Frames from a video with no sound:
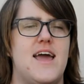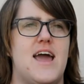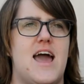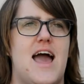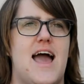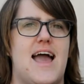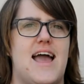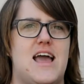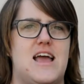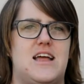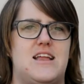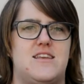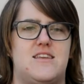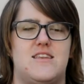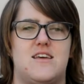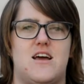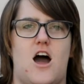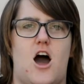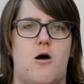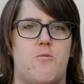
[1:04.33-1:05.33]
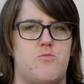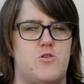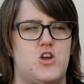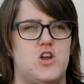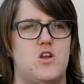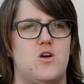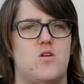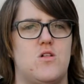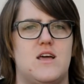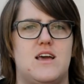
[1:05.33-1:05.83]
And
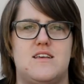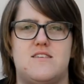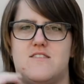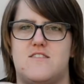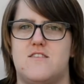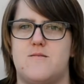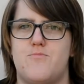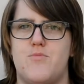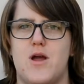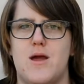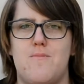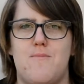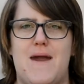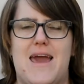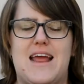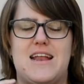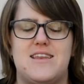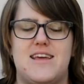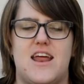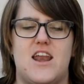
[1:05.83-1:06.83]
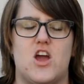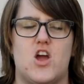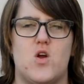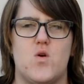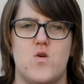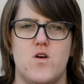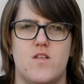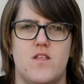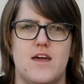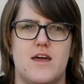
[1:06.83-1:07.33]
optional is spray paint and
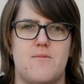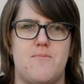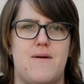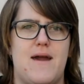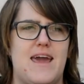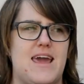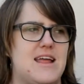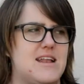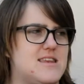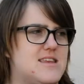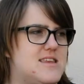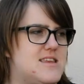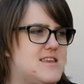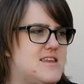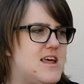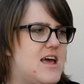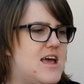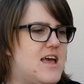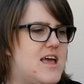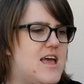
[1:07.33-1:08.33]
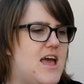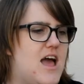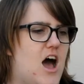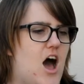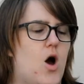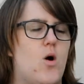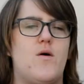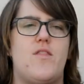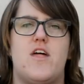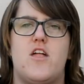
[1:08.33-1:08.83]
acrylic paint.
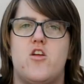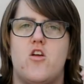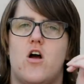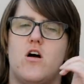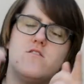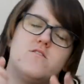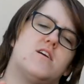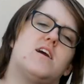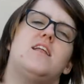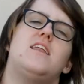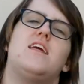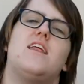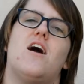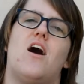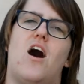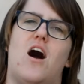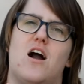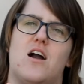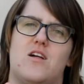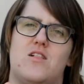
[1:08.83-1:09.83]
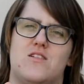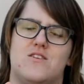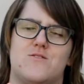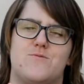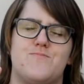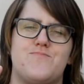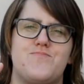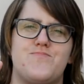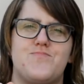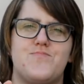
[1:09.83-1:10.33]
Oh, and then you're also going to need hot glue.
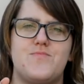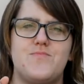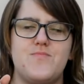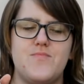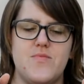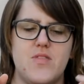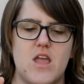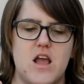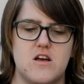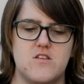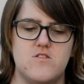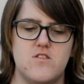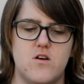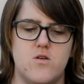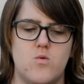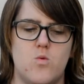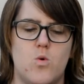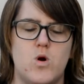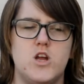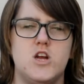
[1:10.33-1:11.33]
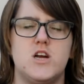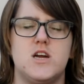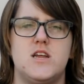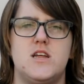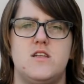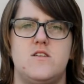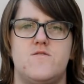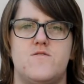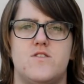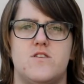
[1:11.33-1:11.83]
So what you're
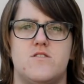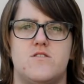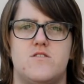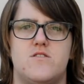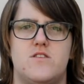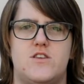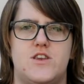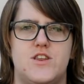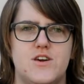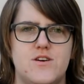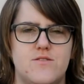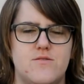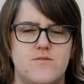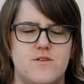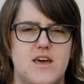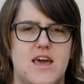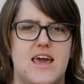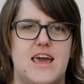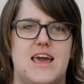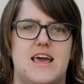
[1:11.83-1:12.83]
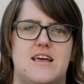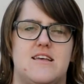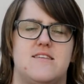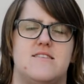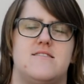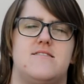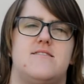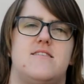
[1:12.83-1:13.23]
going to first do is